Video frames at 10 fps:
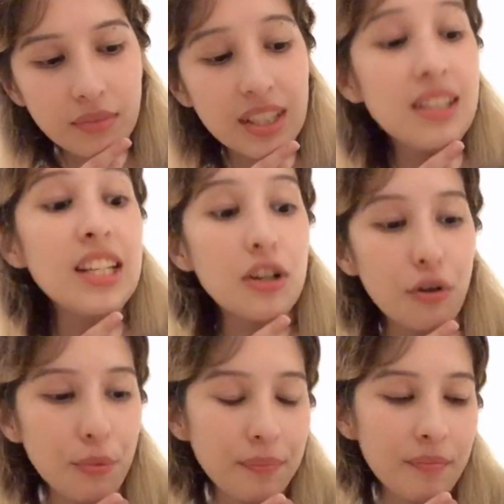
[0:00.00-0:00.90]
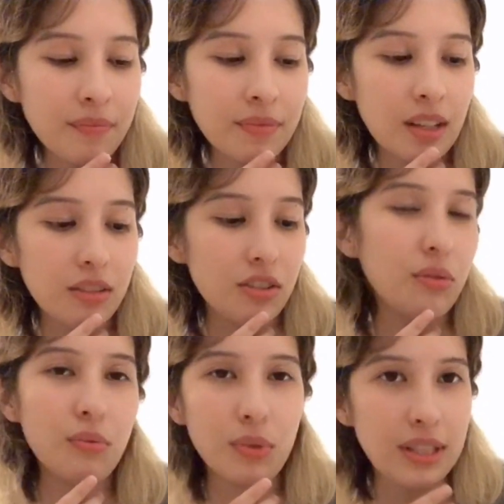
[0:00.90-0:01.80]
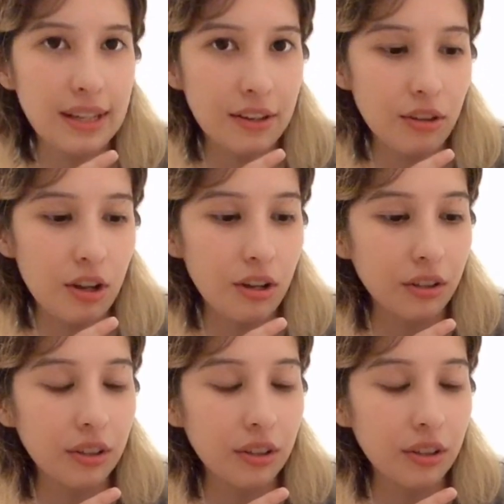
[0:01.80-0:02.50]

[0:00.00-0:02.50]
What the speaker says: Dio don't really get along,